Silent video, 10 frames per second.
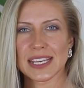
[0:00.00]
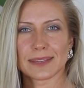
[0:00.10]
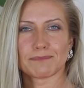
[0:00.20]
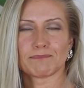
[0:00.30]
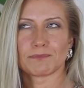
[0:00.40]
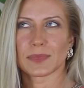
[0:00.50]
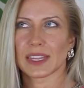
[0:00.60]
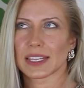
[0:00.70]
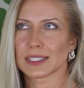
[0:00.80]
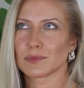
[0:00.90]

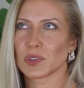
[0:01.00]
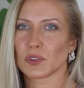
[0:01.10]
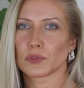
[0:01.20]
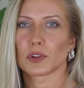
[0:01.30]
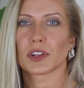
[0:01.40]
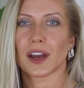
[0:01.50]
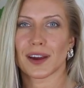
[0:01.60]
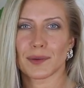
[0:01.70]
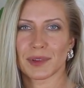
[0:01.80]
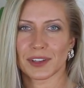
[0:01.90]
this beautiful
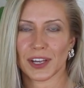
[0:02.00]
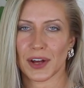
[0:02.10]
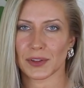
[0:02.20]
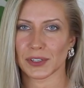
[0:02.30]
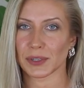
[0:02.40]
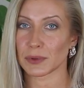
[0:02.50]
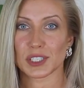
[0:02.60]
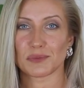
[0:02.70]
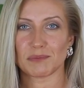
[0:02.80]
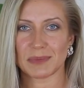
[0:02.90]
caramel color,
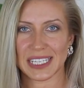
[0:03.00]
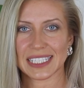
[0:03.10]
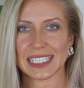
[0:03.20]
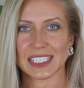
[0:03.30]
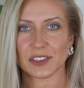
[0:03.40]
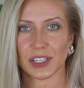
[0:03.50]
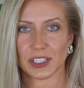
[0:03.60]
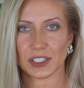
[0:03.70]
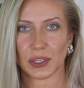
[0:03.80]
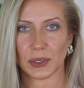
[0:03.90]
which makes this
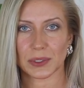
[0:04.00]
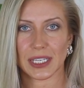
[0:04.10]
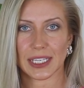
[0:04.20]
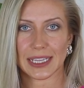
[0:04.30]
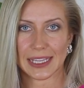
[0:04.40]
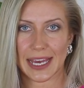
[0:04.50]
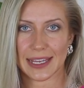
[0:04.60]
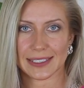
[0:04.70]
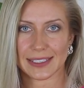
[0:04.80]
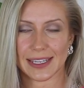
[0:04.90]
trench coat
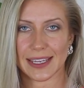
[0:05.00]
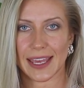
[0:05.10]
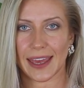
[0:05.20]
classy,